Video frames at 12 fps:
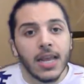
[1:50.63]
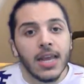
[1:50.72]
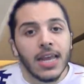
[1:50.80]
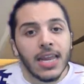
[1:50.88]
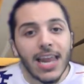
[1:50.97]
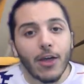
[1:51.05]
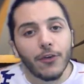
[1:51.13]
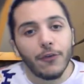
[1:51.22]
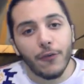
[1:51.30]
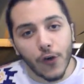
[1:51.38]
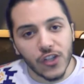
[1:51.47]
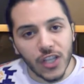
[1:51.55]
Now, the
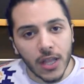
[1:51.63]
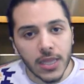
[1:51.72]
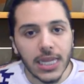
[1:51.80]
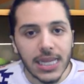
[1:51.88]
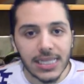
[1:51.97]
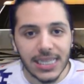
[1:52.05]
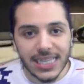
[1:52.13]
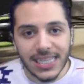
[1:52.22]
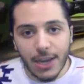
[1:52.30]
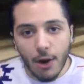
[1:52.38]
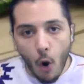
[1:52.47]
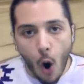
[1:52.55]
first on the list is
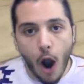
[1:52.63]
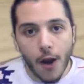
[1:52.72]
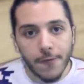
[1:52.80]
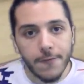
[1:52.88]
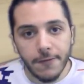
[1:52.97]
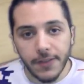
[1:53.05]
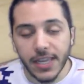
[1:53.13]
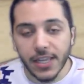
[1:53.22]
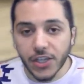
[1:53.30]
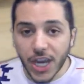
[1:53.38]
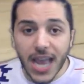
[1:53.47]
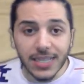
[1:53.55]
the OR-15
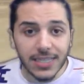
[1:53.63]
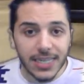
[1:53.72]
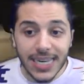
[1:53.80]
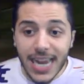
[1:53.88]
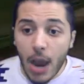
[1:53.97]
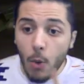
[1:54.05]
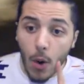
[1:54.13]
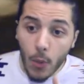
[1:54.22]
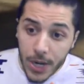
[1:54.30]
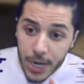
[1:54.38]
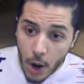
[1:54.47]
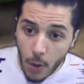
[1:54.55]
chassis. Now, what
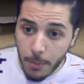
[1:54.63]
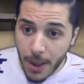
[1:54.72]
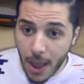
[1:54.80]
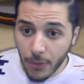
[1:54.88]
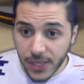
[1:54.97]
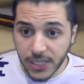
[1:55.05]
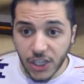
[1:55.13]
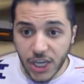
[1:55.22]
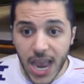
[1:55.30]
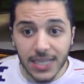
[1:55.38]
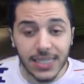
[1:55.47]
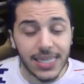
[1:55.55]
we know about this
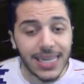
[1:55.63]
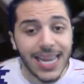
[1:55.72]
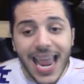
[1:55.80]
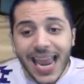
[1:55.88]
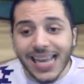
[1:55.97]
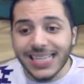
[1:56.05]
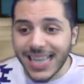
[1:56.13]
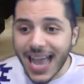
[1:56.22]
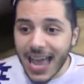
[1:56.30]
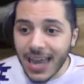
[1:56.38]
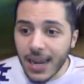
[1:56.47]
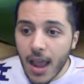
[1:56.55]
chassis is
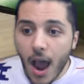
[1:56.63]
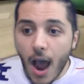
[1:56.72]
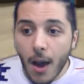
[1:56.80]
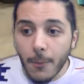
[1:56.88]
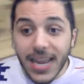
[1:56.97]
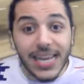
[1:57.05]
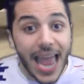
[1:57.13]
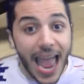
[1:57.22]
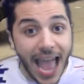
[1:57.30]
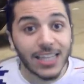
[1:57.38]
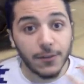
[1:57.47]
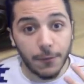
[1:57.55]
that it
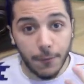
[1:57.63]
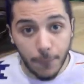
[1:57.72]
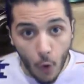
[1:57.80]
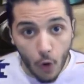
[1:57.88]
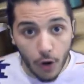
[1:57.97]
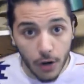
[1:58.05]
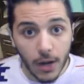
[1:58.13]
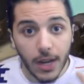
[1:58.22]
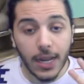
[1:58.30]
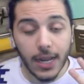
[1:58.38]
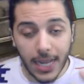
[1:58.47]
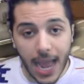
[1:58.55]
has 4
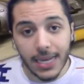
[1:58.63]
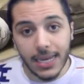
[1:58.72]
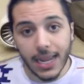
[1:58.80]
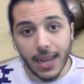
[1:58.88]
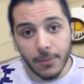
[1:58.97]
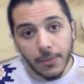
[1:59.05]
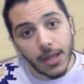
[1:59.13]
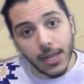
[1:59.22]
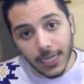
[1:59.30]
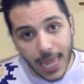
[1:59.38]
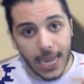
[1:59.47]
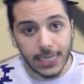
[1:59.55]
goddamn
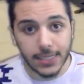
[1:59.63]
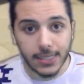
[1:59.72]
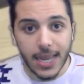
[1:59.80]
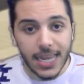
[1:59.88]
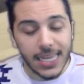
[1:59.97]
legs.